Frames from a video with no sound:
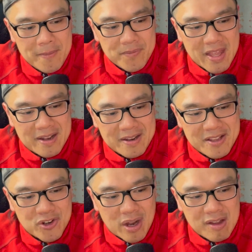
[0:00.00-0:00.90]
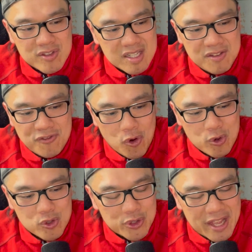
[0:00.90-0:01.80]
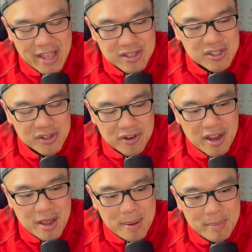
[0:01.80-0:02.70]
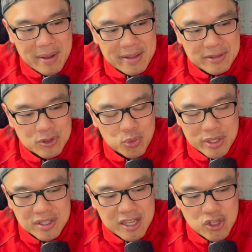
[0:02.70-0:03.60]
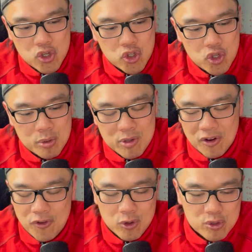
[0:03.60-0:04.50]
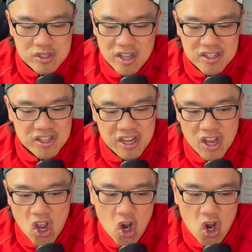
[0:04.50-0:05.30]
that, you know, I've seen folks on Instagram and Twitter and YouTube, you know, folks who start saying,